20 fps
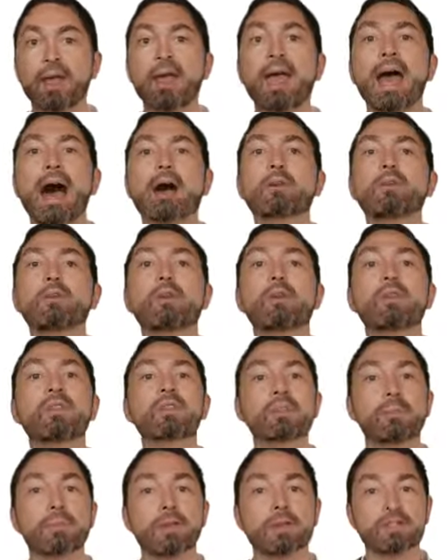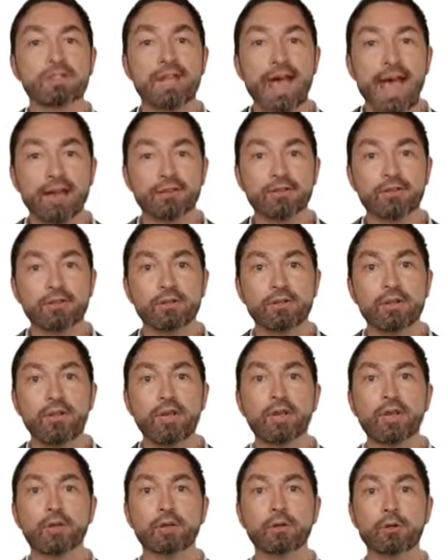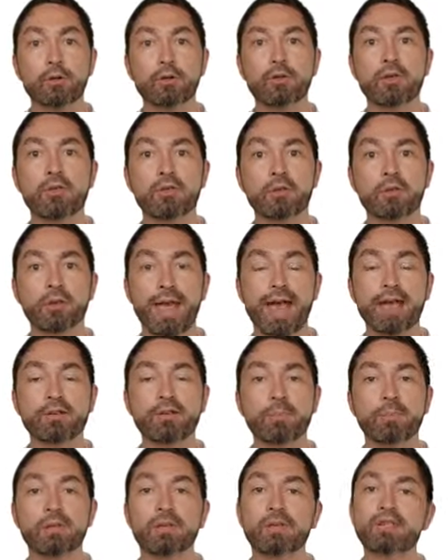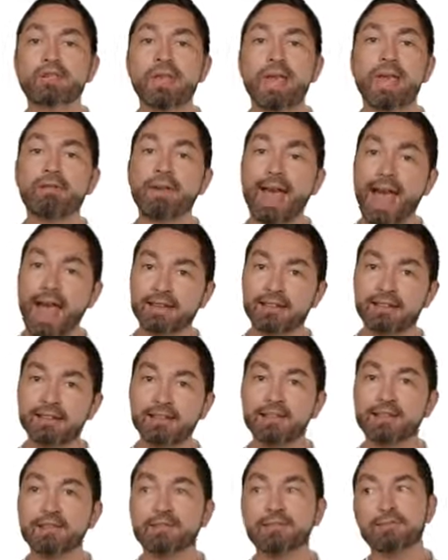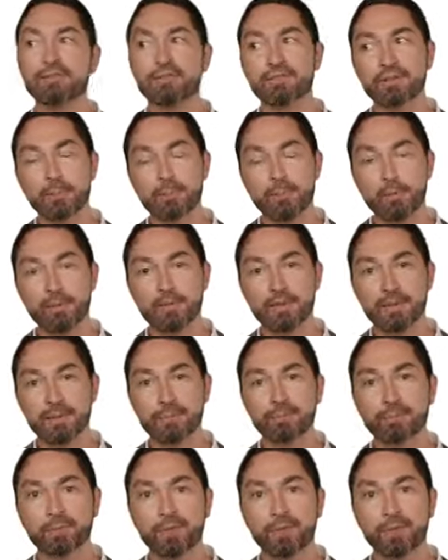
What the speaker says: How do you know that somebody's an actor? You know that they're an actor because they have acted in some movie.